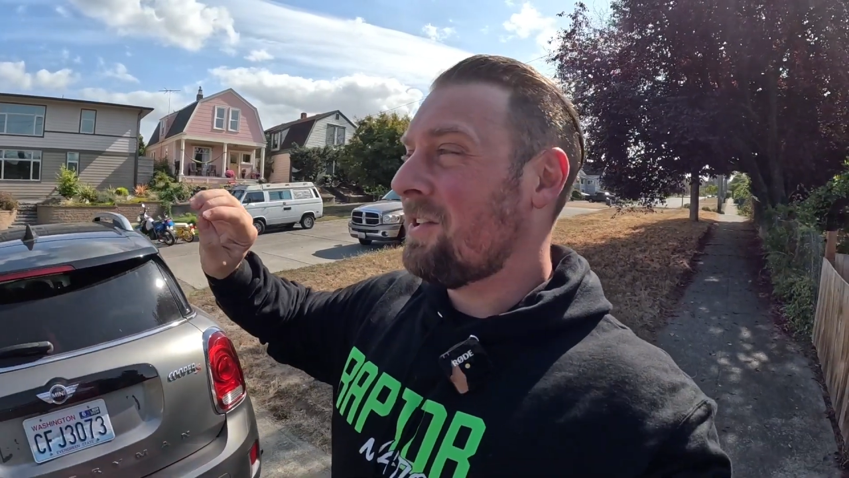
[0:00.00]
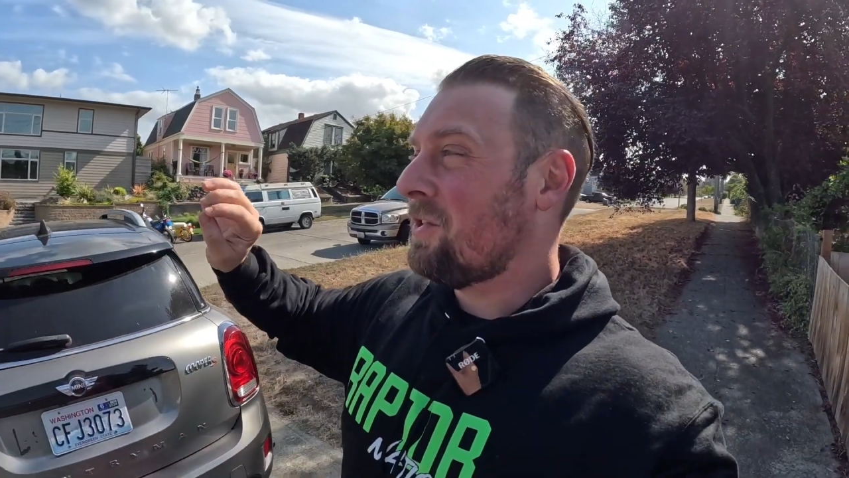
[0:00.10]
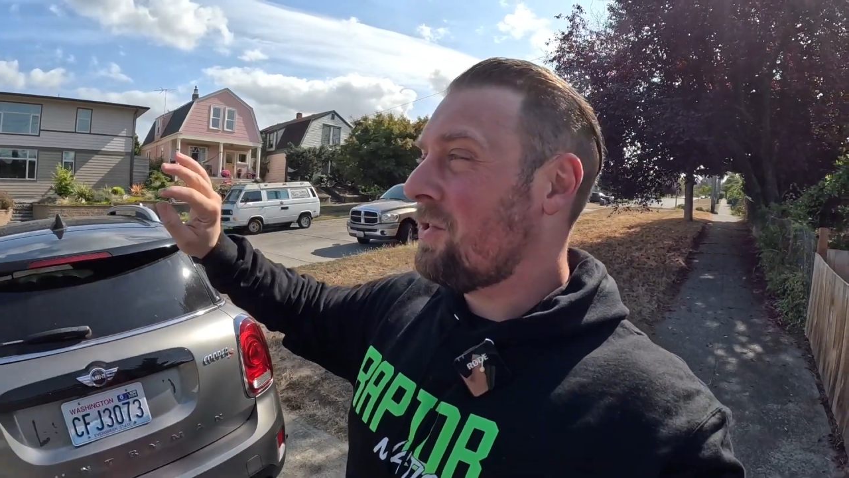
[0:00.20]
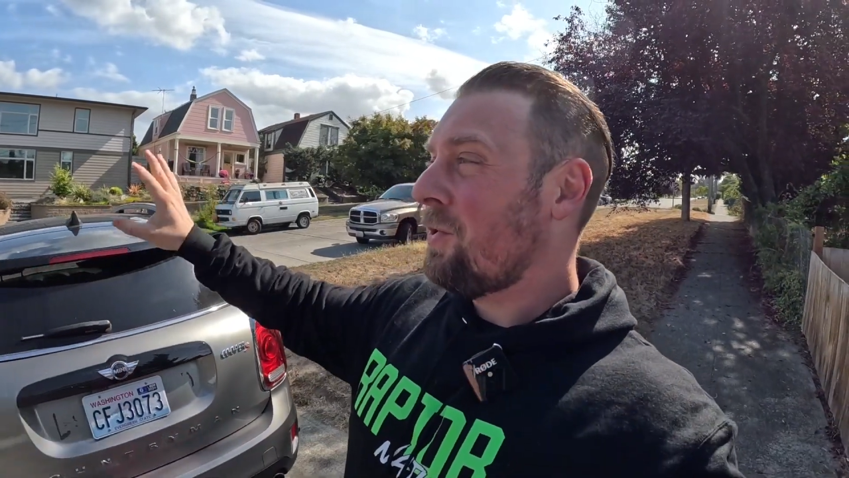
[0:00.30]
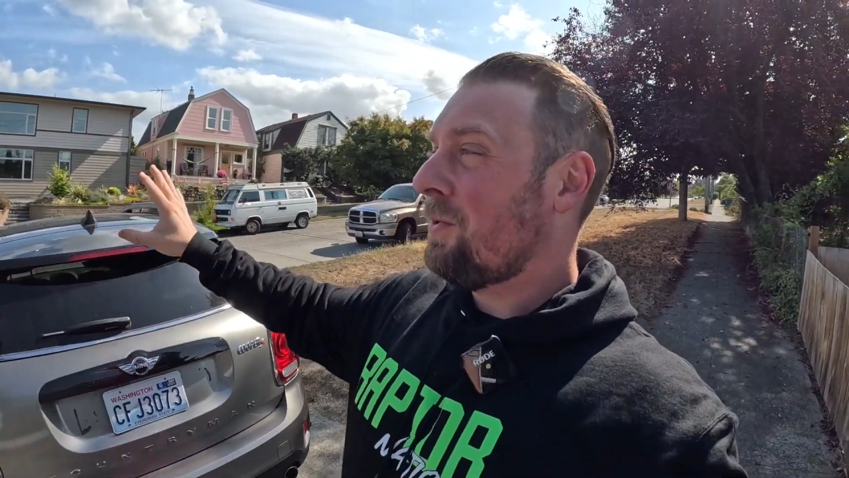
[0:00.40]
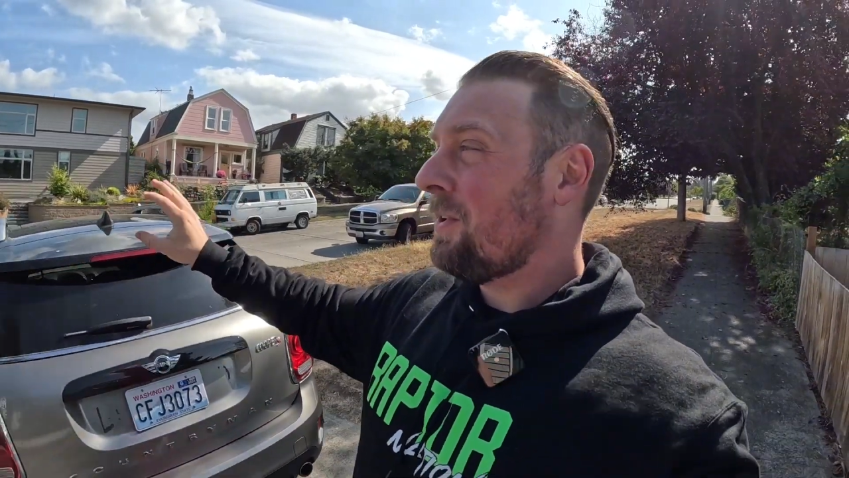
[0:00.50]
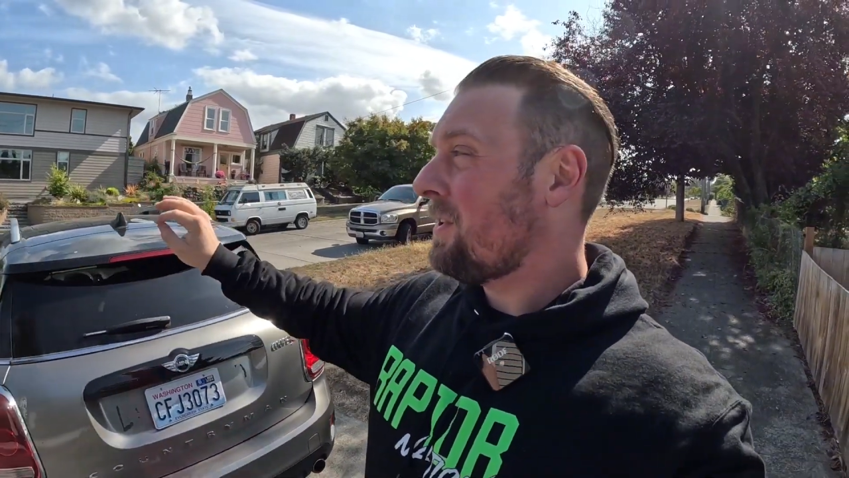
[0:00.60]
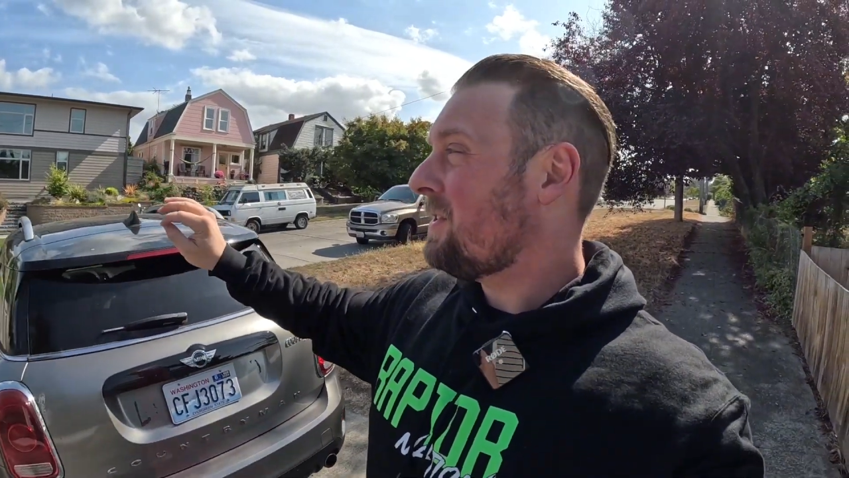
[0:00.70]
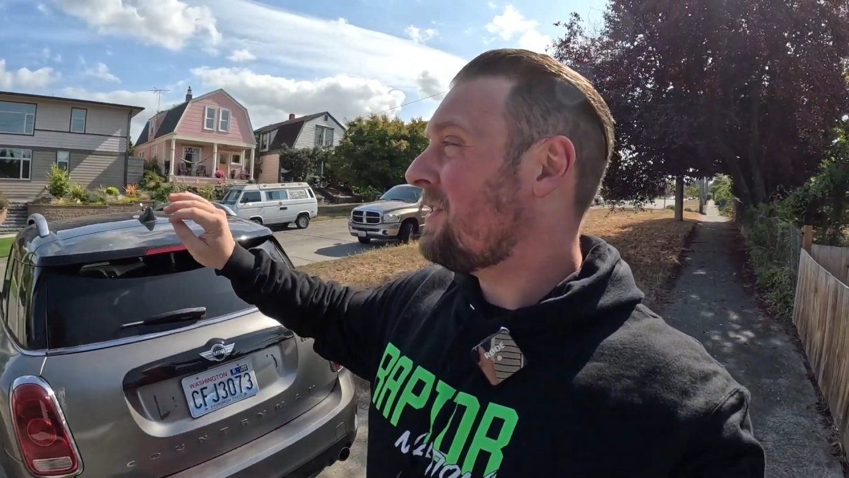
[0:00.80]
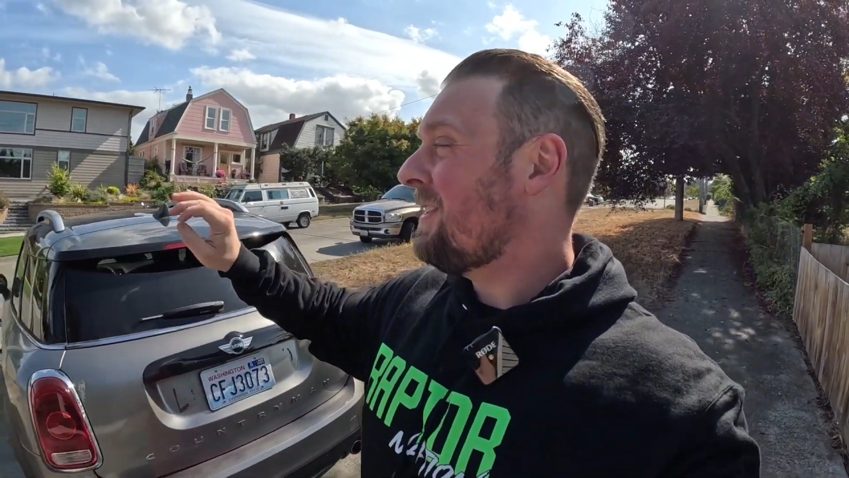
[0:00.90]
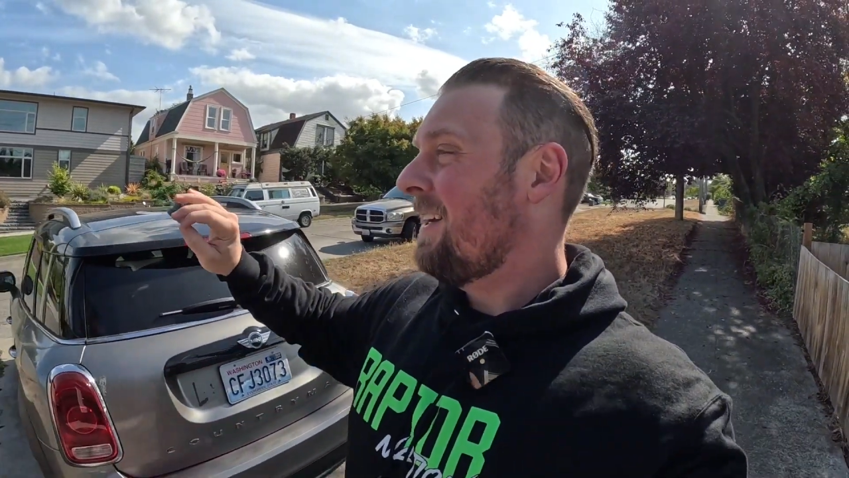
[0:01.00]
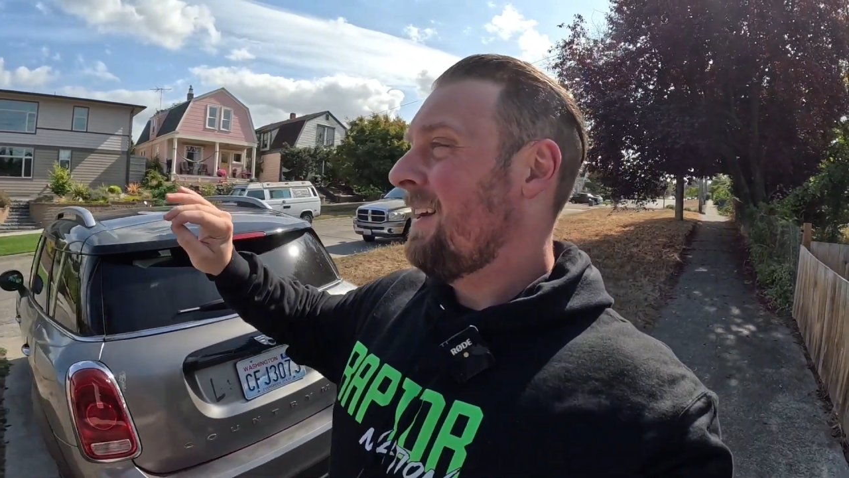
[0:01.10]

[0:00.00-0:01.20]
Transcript: to Tudors,